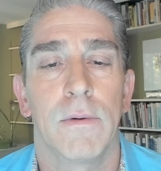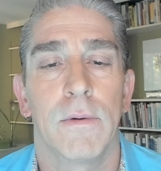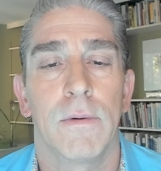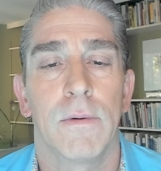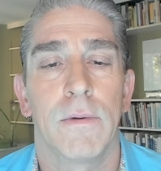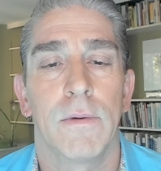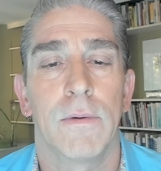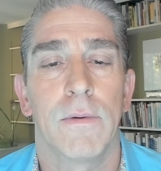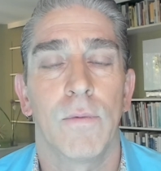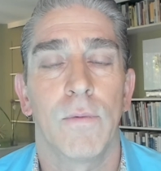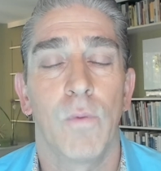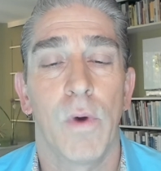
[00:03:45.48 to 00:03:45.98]

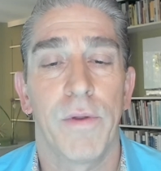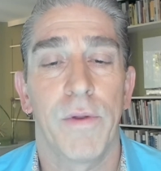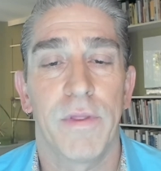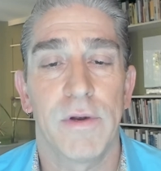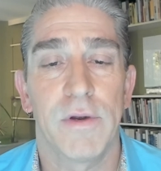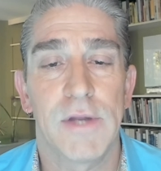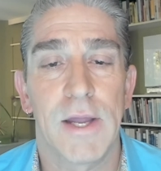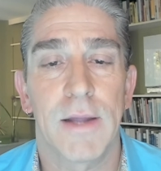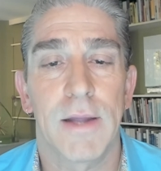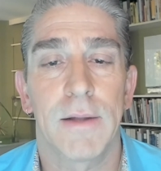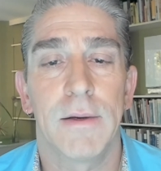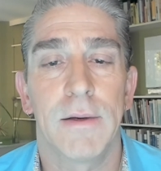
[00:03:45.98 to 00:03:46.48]
We're the
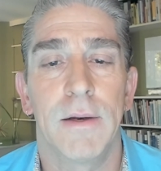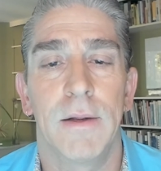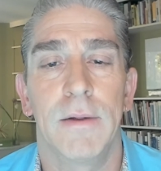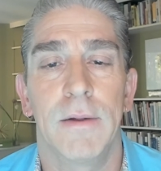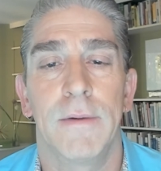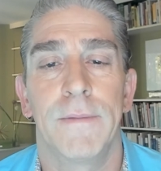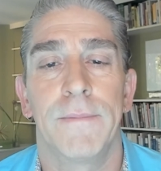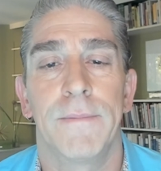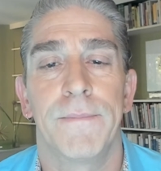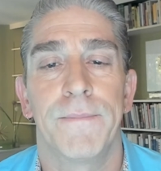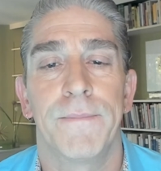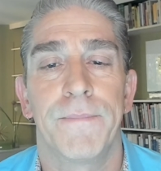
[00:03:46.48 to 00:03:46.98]
dead.
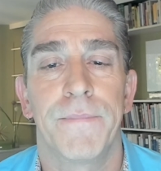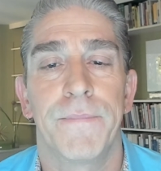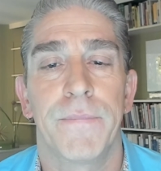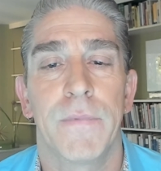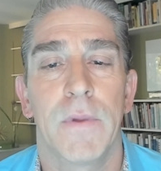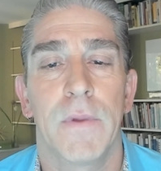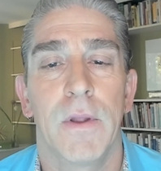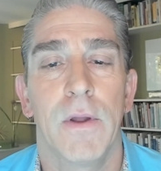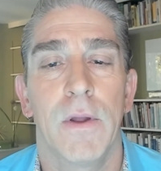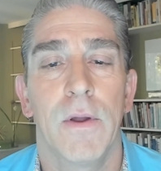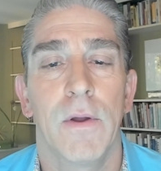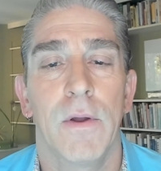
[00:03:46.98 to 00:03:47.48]

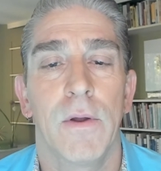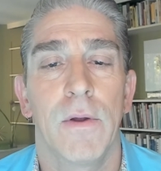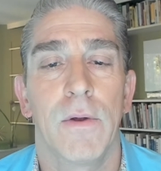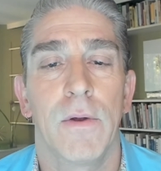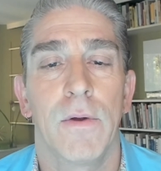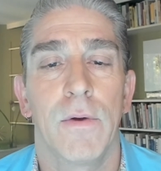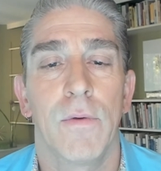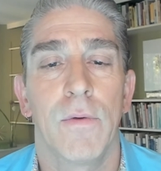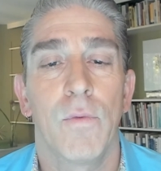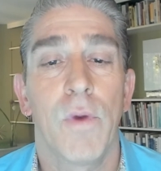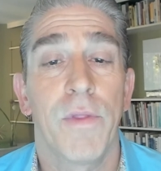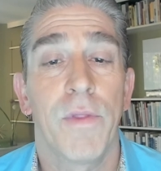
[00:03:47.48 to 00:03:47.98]

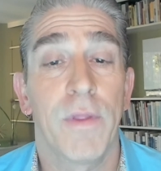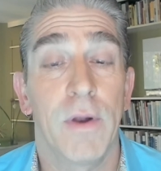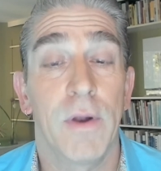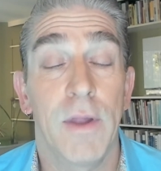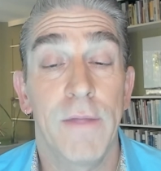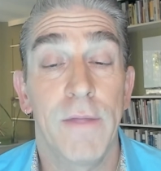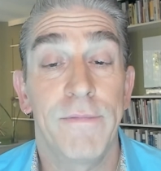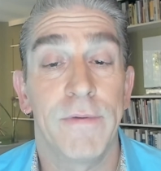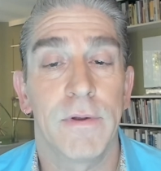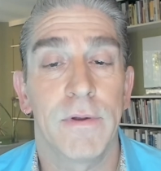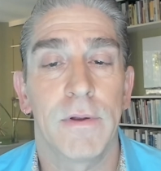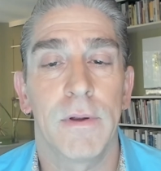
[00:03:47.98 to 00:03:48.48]
We're the
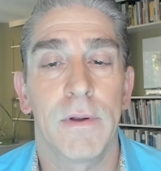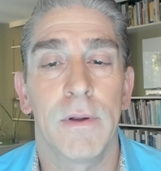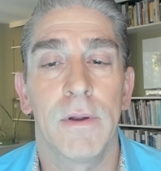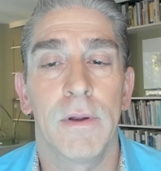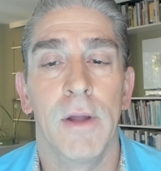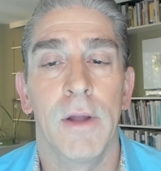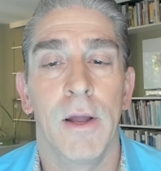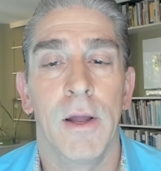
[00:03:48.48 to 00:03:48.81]
living